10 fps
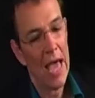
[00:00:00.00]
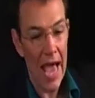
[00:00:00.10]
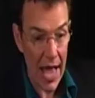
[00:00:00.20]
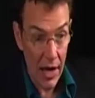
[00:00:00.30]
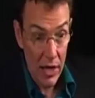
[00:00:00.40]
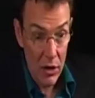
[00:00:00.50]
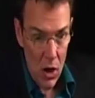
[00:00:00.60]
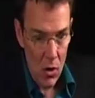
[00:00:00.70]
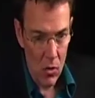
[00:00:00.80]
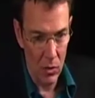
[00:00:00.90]
Had I
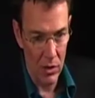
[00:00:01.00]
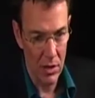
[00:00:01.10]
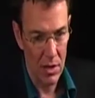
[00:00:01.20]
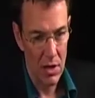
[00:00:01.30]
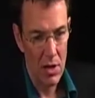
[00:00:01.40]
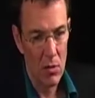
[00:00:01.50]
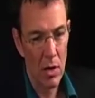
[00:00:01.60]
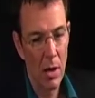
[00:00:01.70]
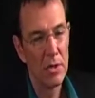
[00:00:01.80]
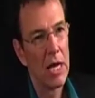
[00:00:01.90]
known
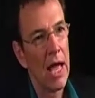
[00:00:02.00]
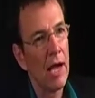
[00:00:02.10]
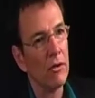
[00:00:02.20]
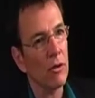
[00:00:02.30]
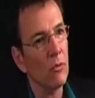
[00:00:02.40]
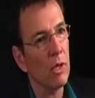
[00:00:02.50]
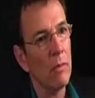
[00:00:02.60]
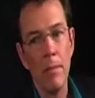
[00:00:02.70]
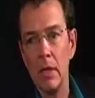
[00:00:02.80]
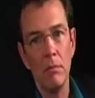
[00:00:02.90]
when I was an actor, would have
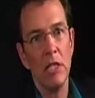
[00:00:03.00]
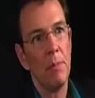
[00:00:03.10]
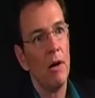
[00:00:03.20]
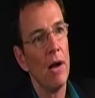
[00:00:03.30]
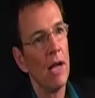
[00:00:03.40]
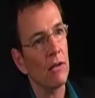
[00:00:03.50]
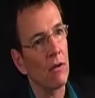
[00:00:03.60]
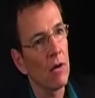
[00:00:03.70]
made me a much better actor.